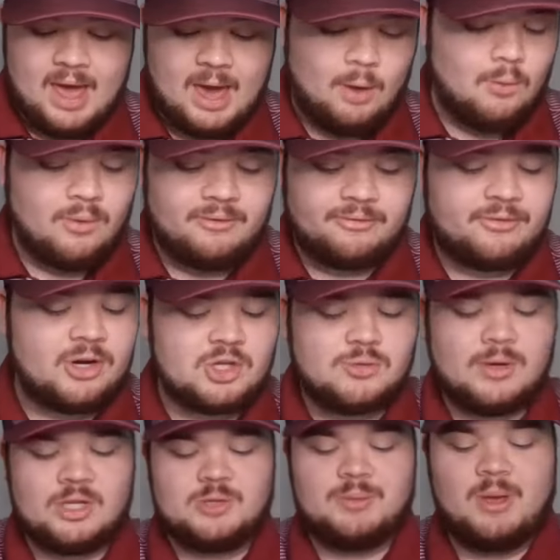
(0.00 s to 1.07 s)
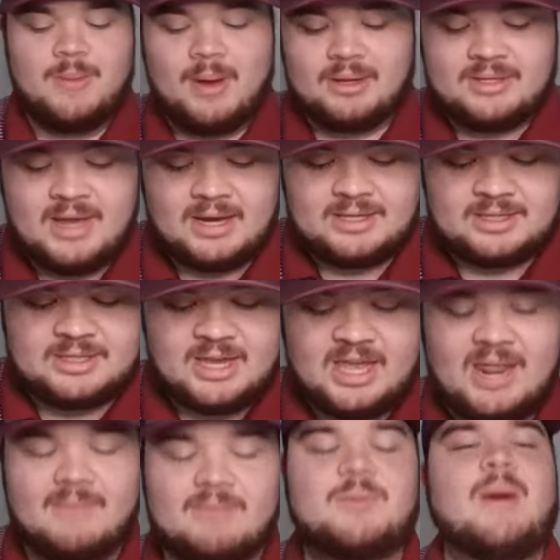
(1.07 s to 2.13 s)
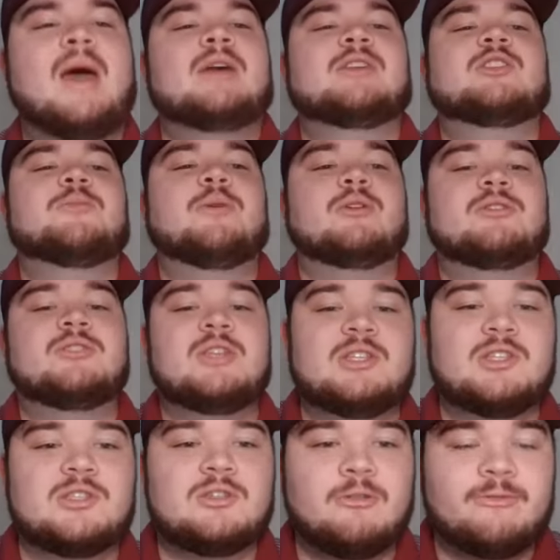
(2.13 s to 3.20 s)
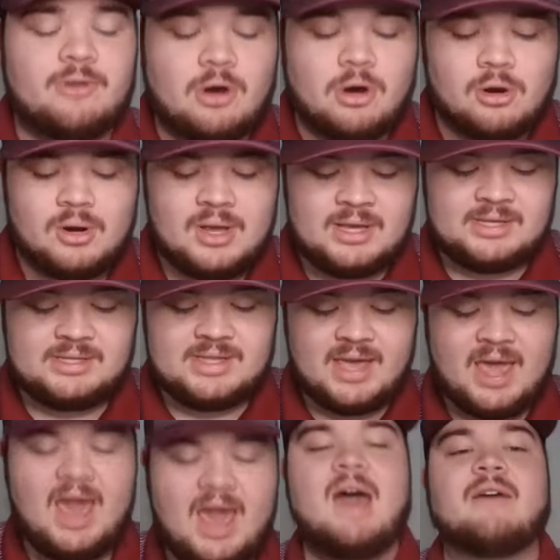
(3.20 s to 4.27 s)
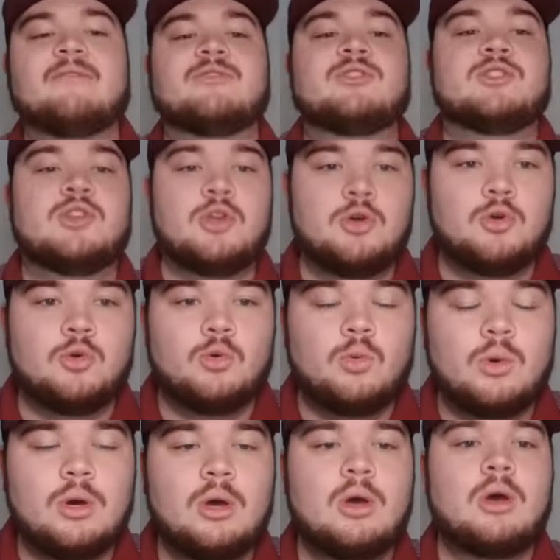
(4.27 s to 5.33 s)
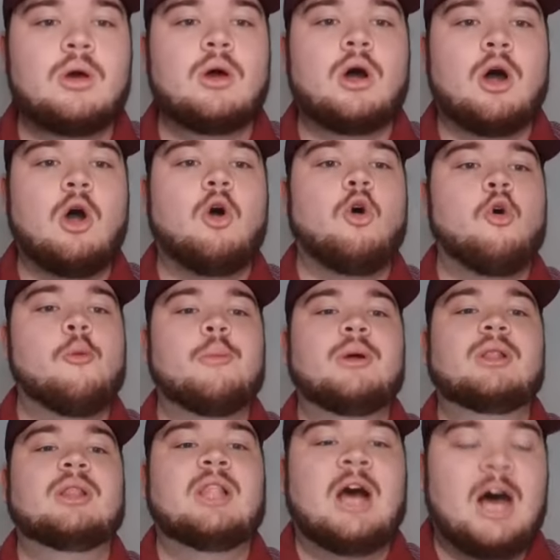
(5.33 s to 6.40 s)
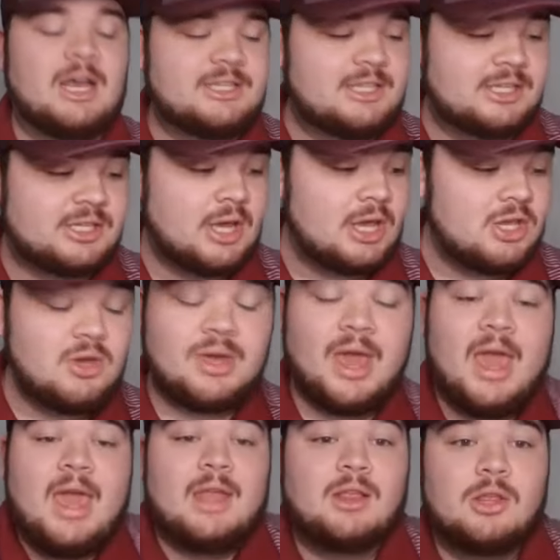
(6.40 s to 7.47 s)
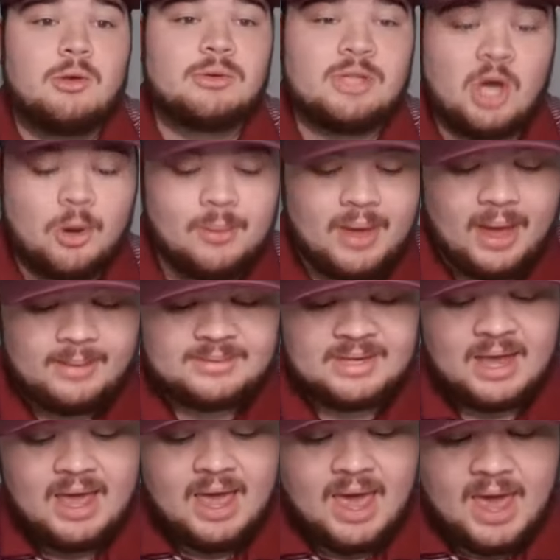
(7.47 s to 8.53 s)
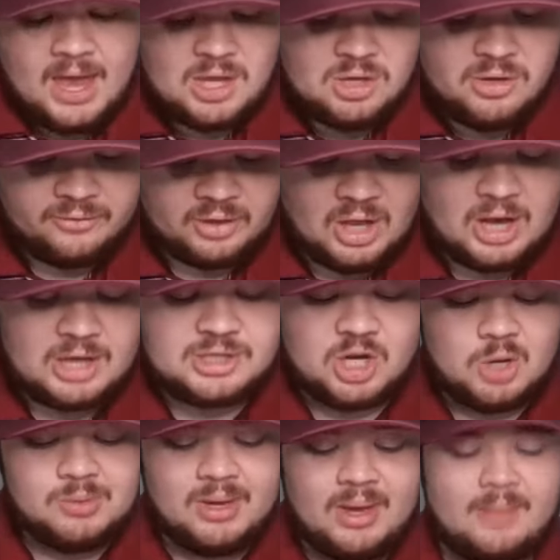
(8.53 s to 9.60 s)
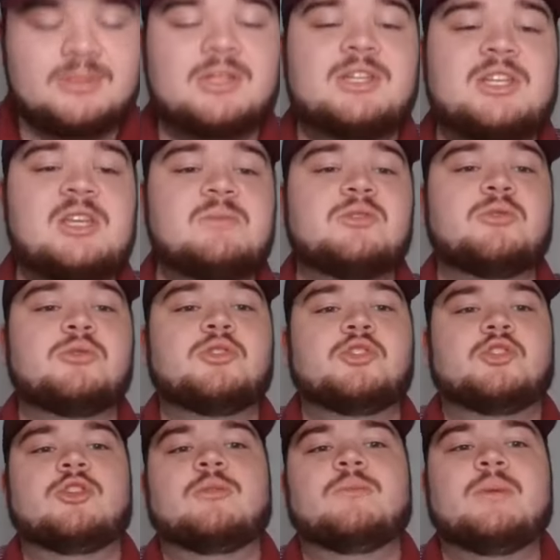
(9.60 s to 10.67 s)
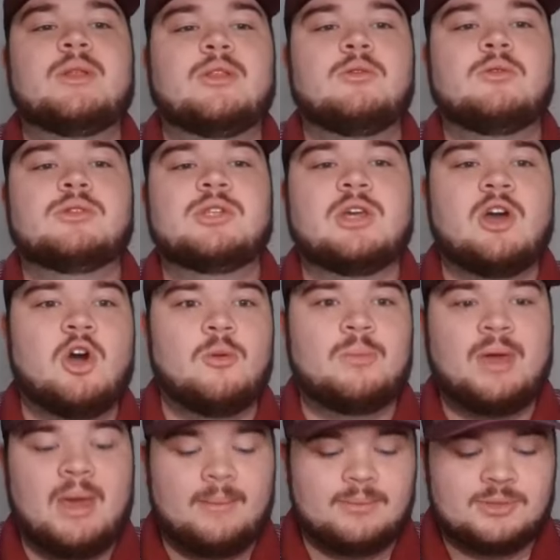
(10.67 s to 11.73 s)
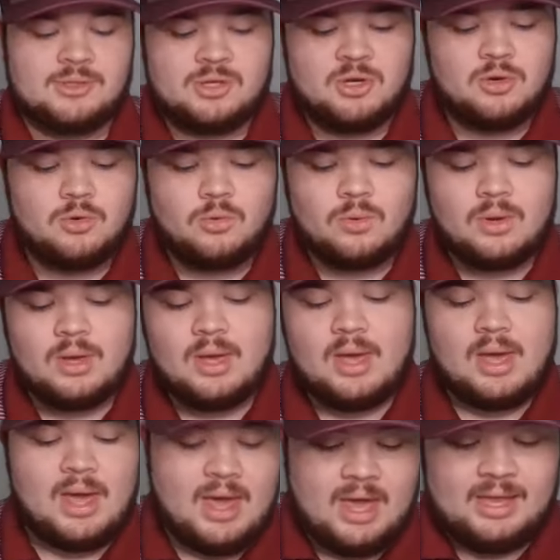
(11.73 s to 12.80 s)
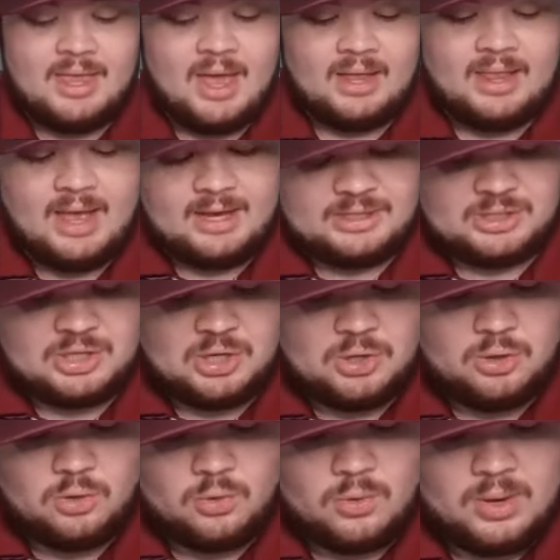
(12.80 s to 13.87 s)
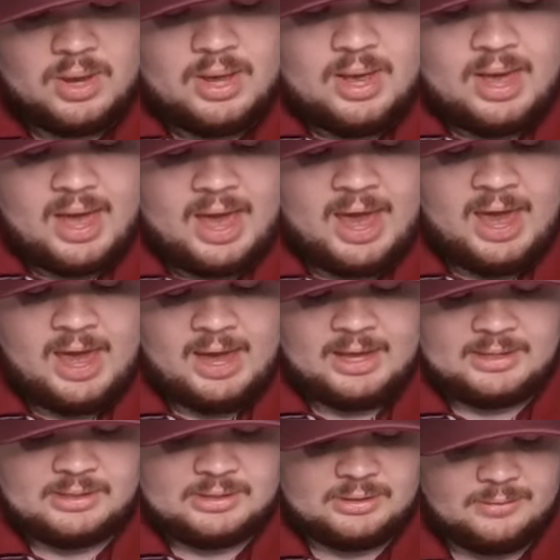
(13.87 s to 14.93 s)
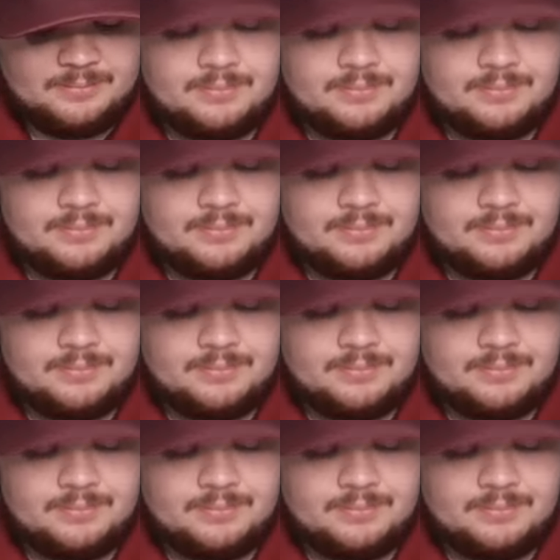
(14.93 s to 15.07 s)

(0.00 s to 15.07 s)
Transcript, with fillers: And what frustrates me about Texas A&M's basketball season so far is they have two home losses. You can't lose home games. And you've lost home games to teams you shouldn't be losing home games to in LSU and